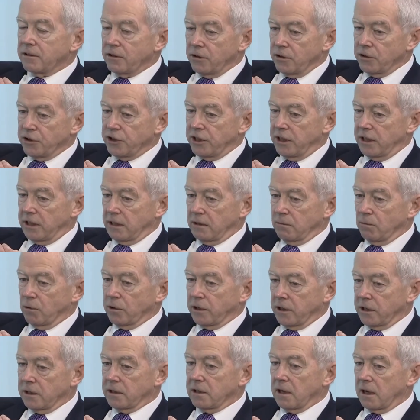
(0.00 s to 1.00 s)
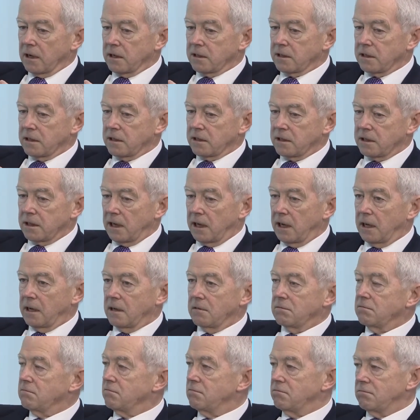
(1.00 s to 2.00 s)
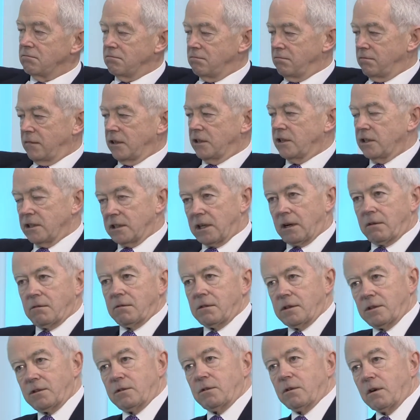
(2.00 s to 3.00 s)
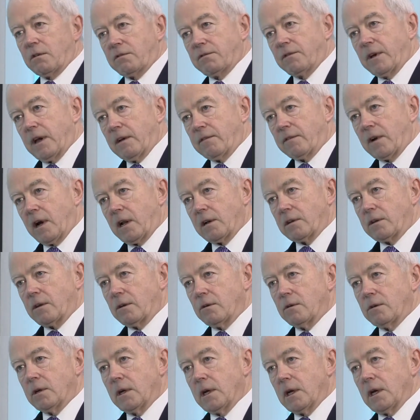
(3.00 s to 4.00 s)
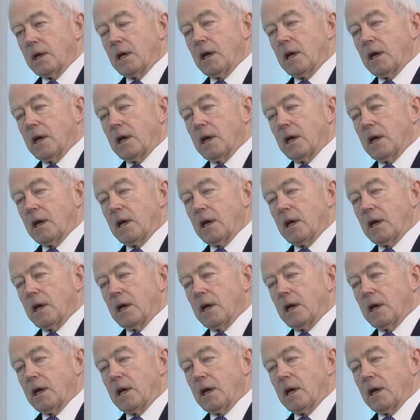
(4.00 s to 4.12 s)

13, what it does is say, this is how you do a fair value,